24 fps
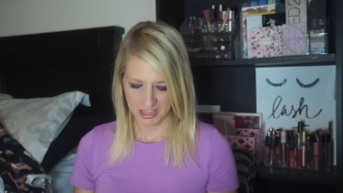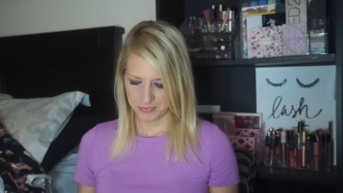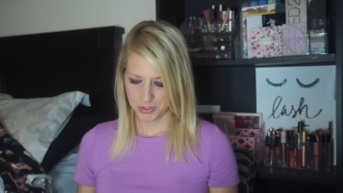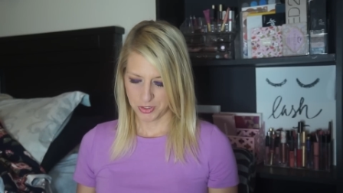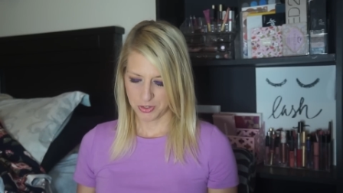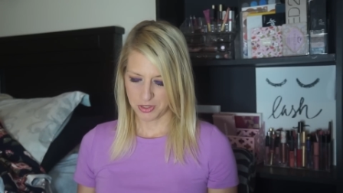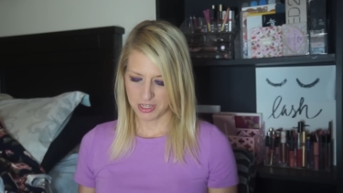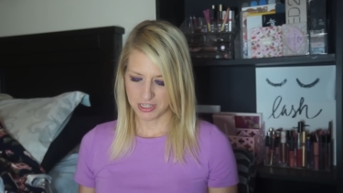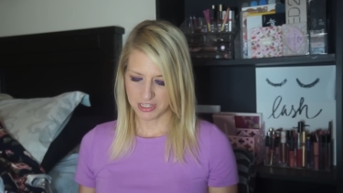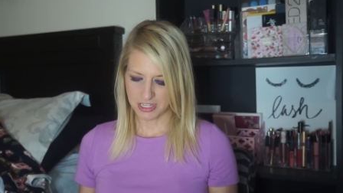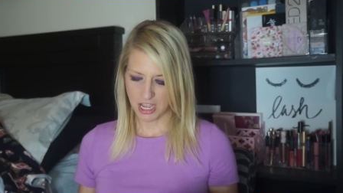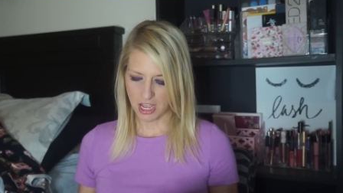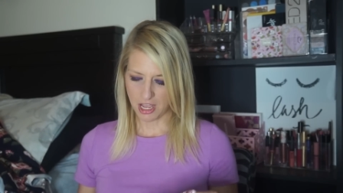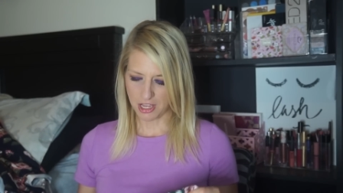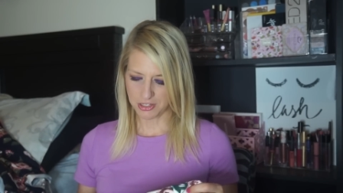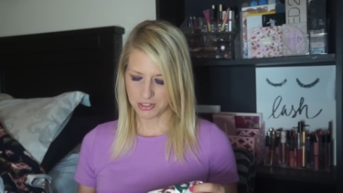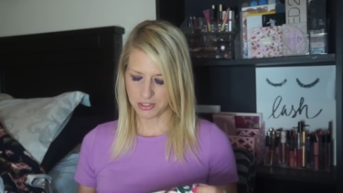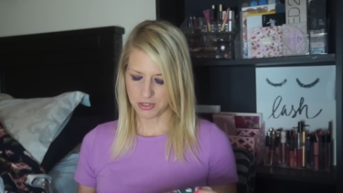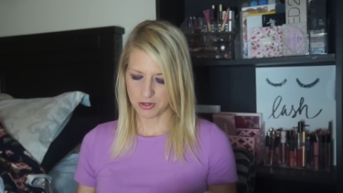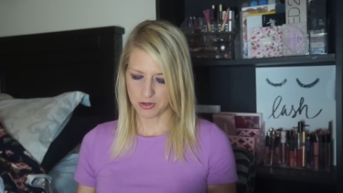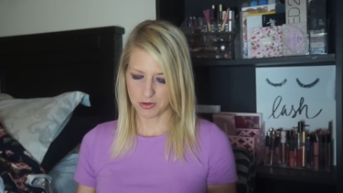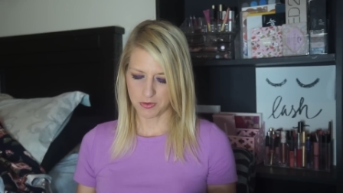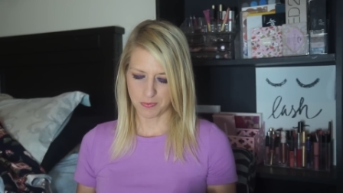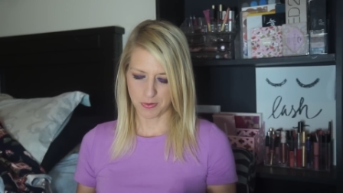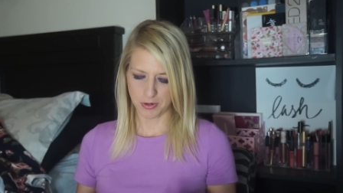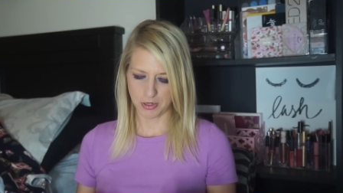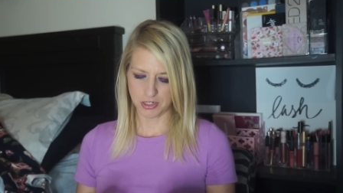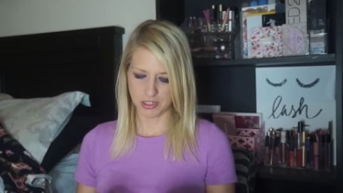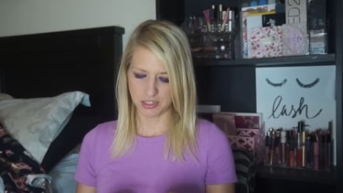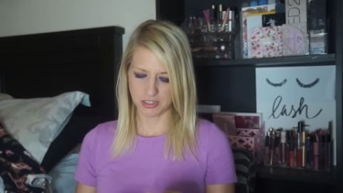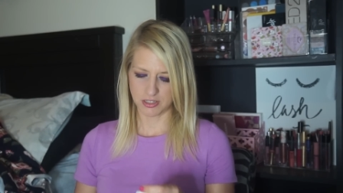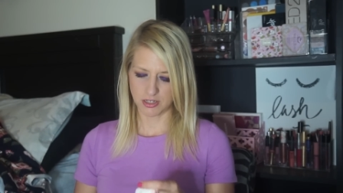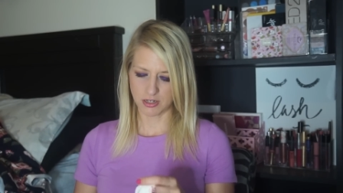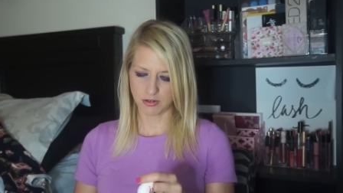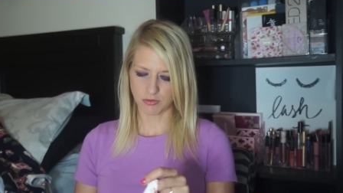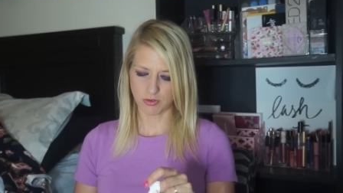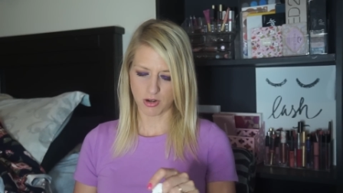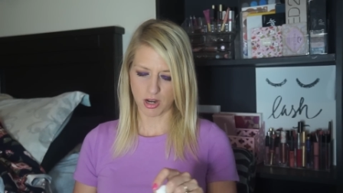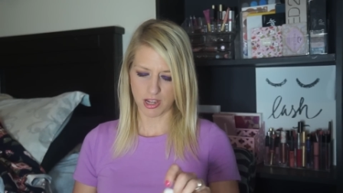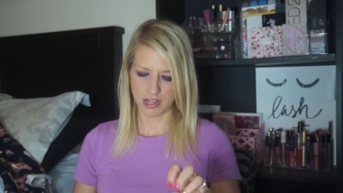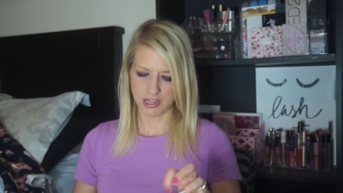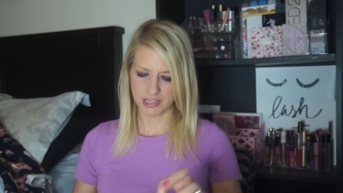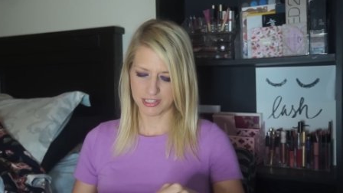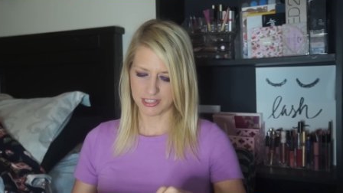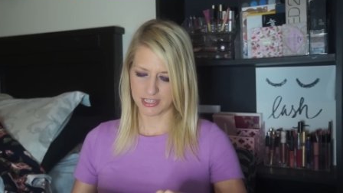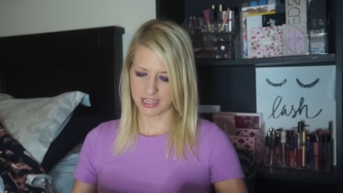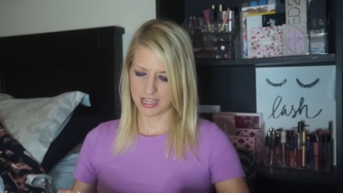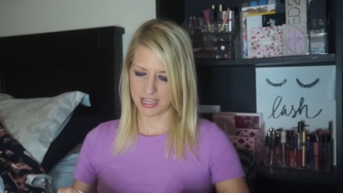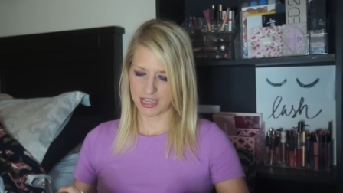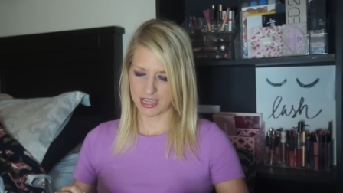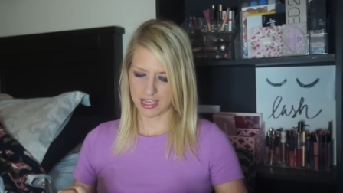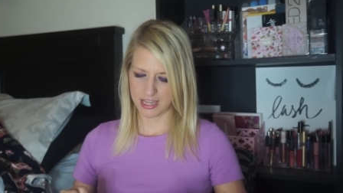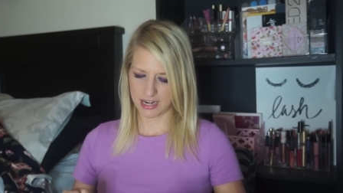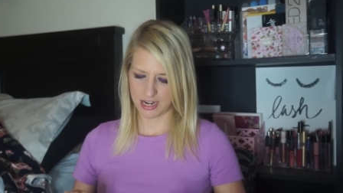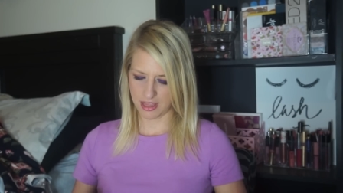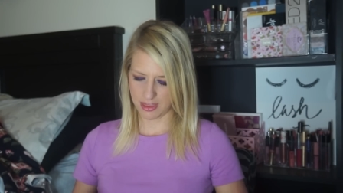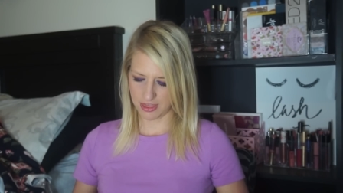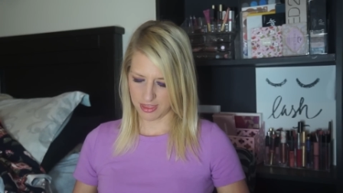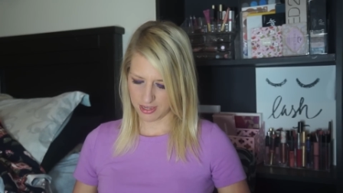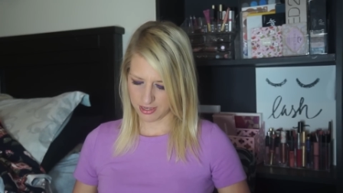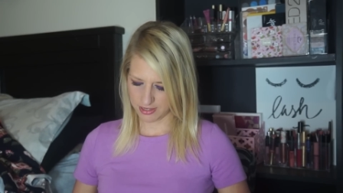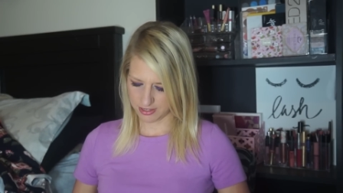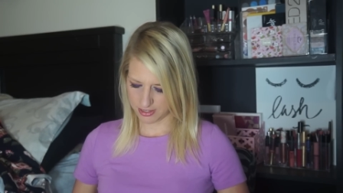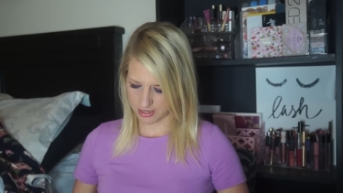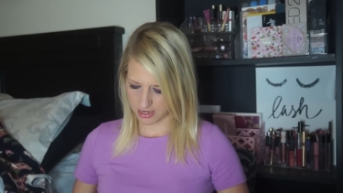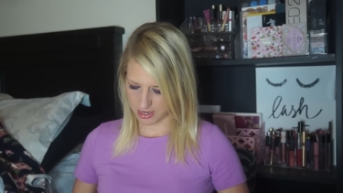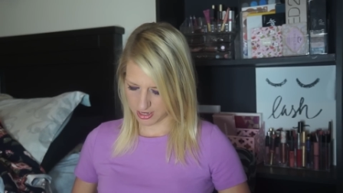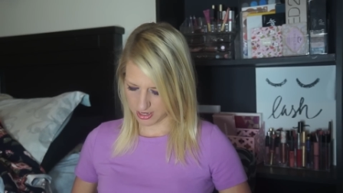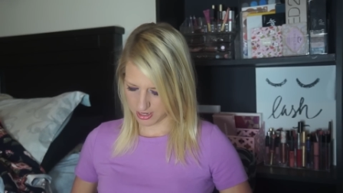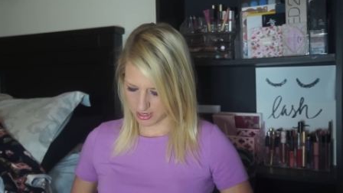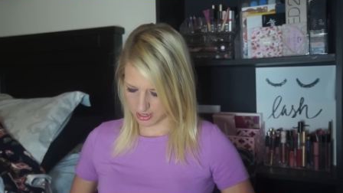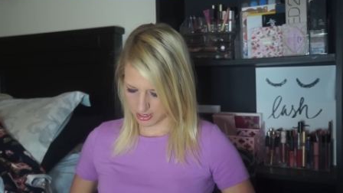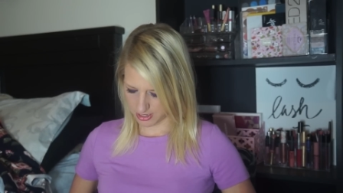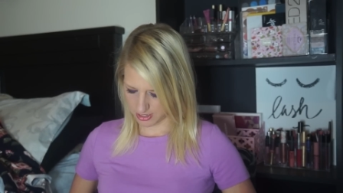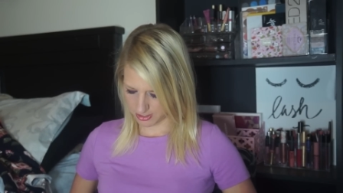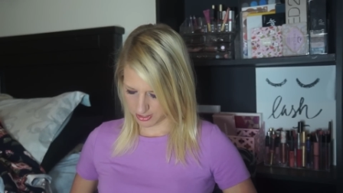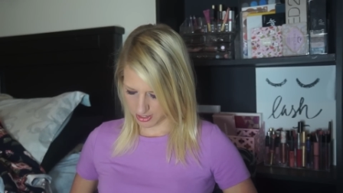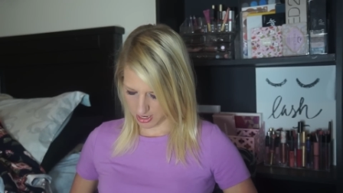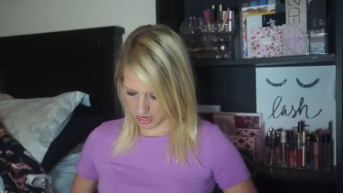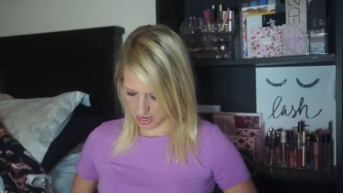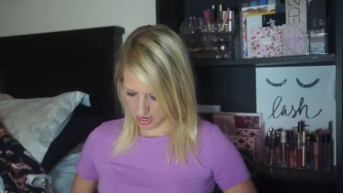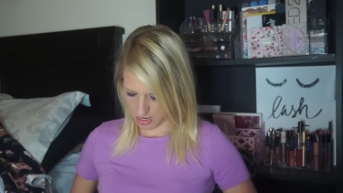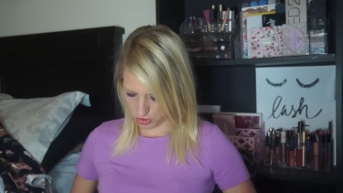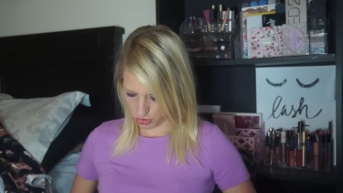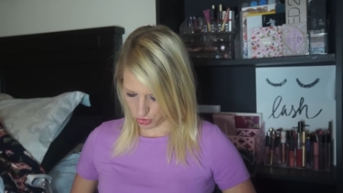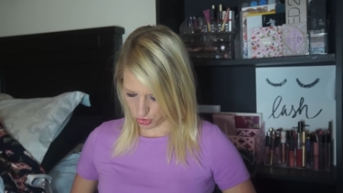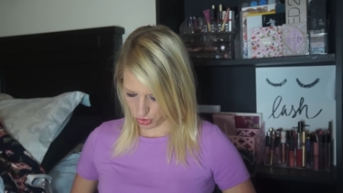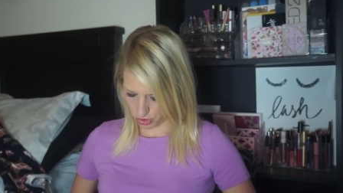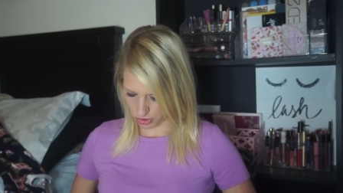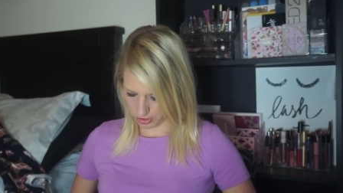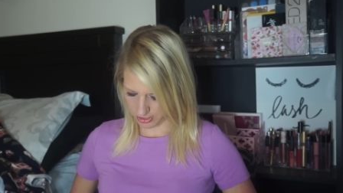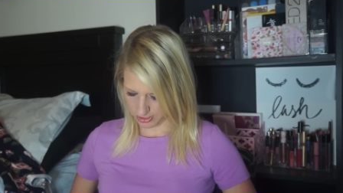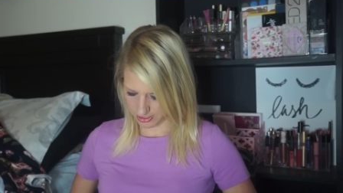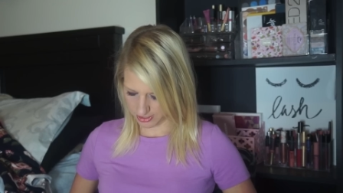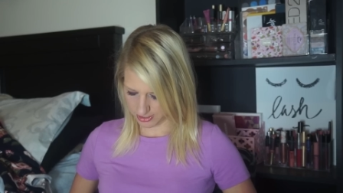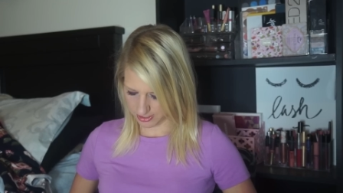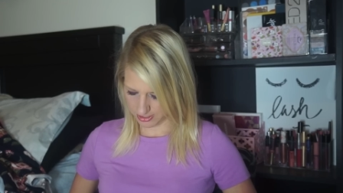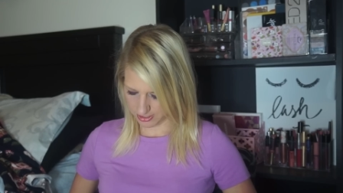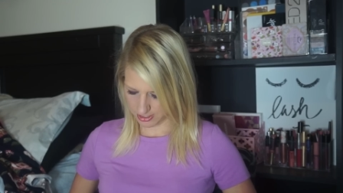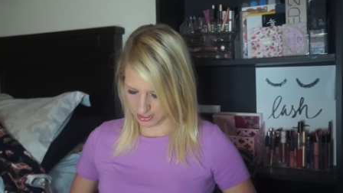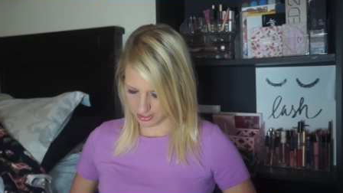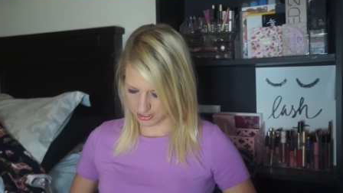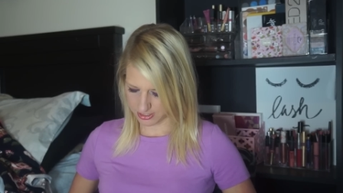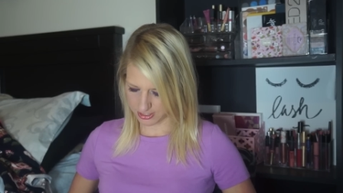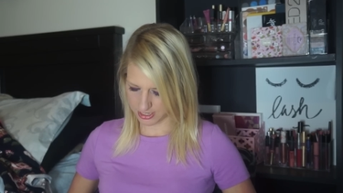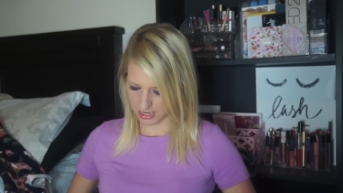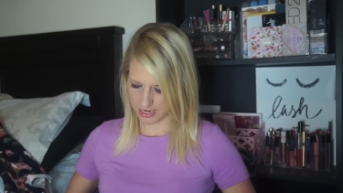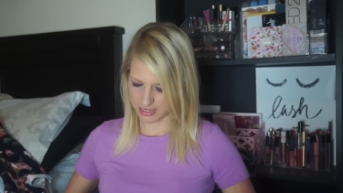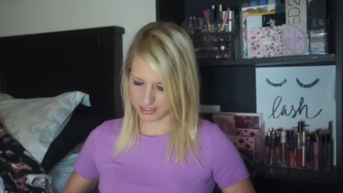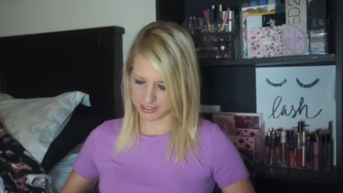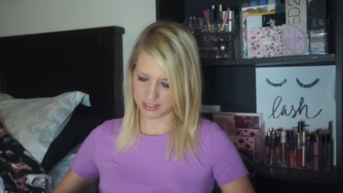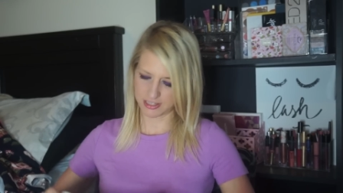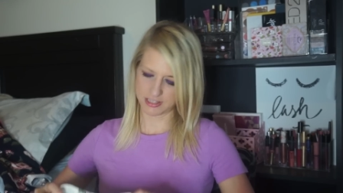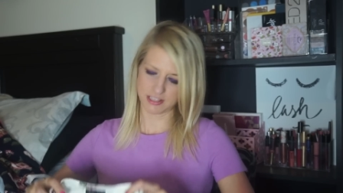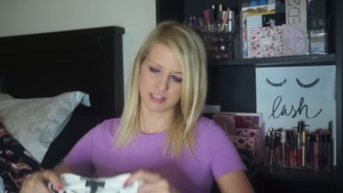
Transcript: So this I also purchased at Ross, and this is a shirt, this is in a size